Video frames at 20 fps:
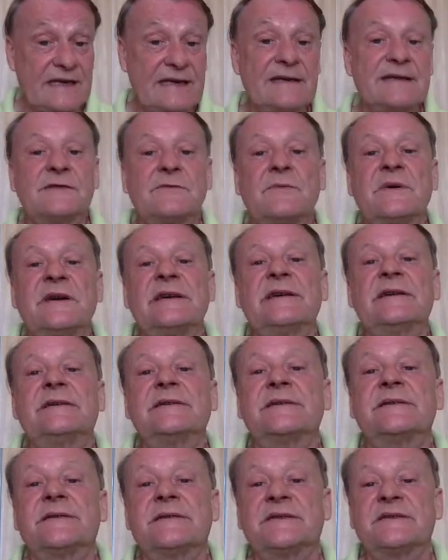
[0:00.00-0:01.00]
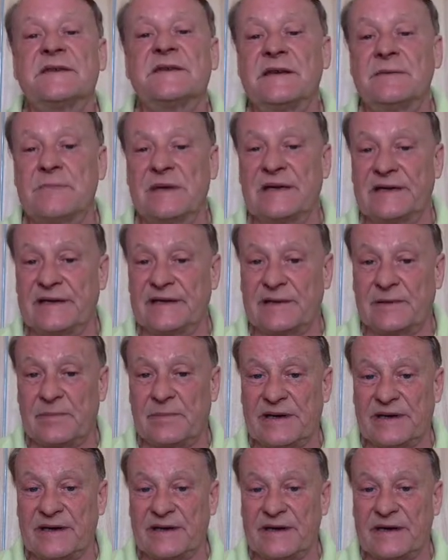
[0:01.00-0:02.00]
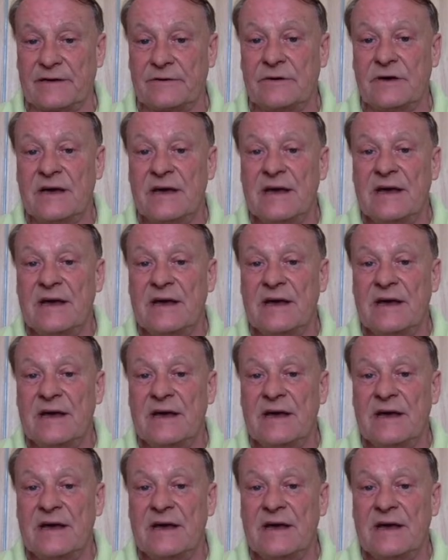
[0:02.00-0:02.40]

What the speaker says: his way into the team a little bit now.